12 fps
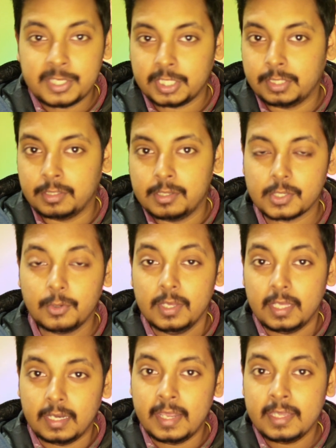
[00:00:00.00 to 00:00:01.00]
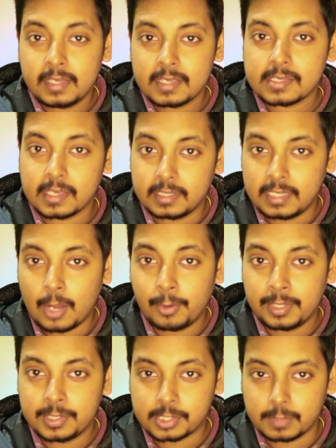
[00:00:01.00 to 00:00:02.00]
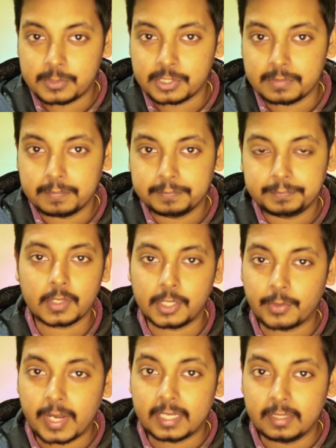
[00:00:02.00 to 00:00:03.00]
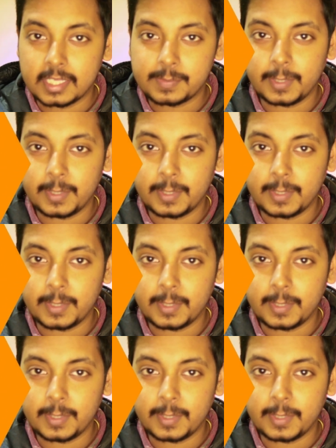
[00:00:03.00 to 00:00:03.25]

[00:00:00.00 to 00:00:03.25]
each other. So link is down in the description. Alright, let's